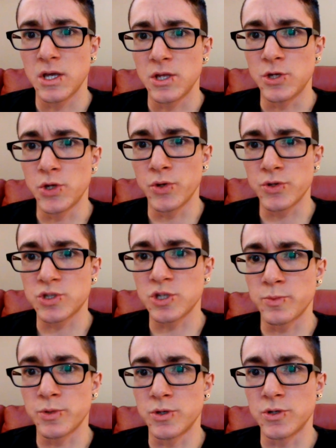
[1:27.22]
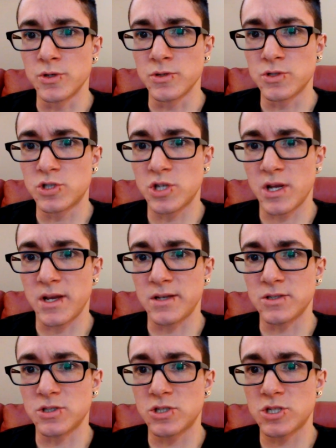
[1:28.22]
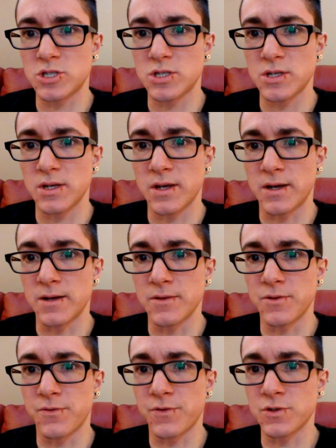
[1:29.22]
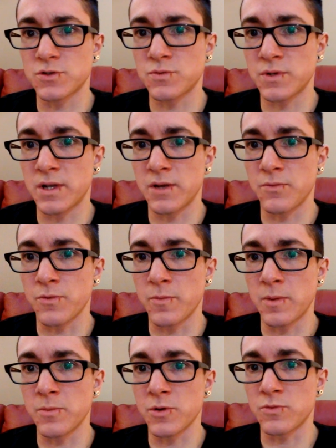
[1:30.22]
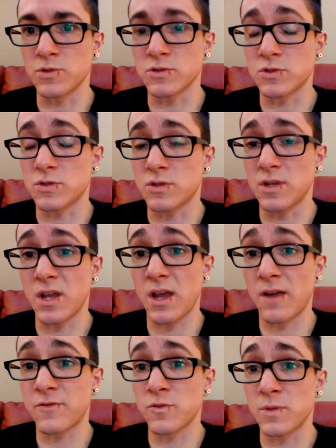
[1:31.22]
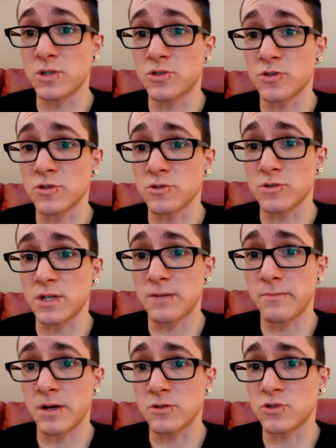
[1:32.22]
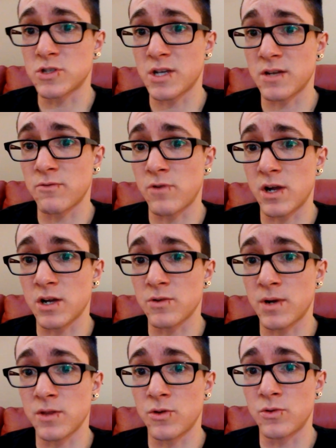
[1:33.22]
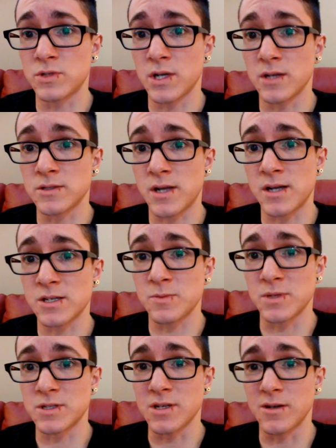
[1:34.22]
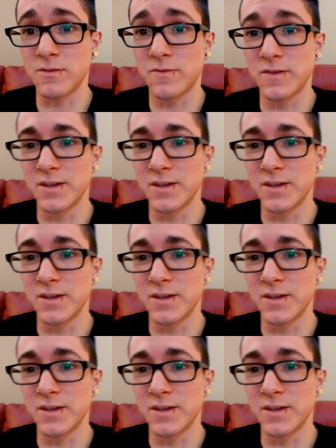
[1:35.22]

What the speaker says: noticeable change. The first one I remember was the day after my surgery. I was just kind of walking around the hotel talking to myself,